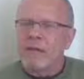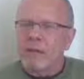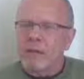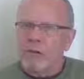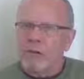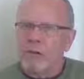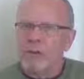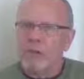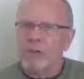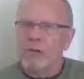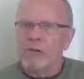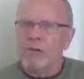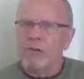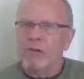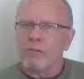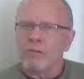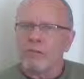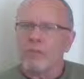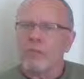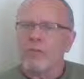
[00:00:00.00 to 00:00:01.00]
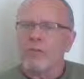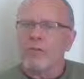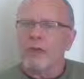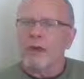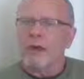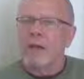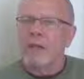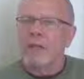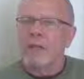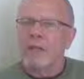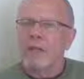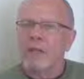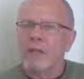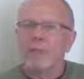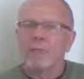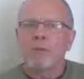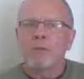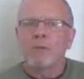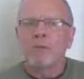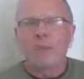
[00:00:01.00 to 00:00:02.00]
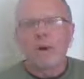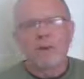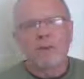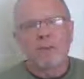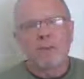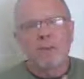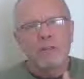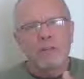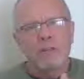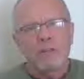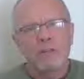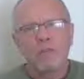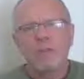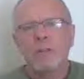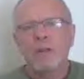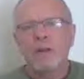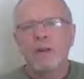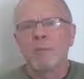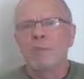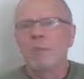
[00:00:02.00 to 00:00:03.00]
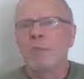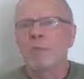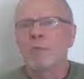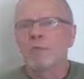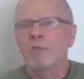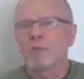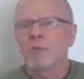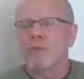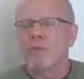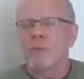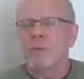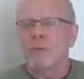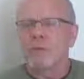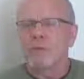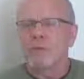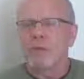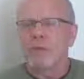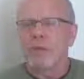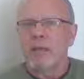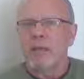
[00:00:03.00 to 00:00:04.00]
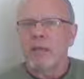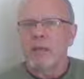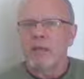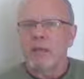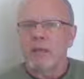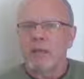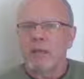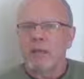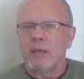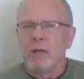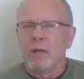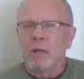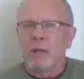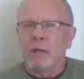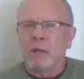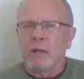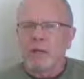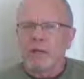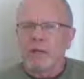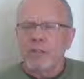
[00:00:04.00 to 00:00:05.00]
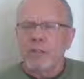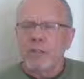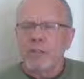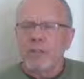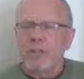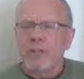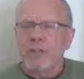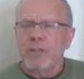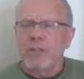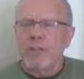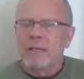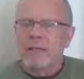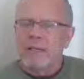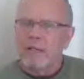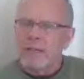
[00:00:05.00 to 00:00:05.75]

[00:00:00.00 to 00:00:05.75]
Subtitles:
a hurdle so that the people who actually do become members of the Writer's Gallery are showing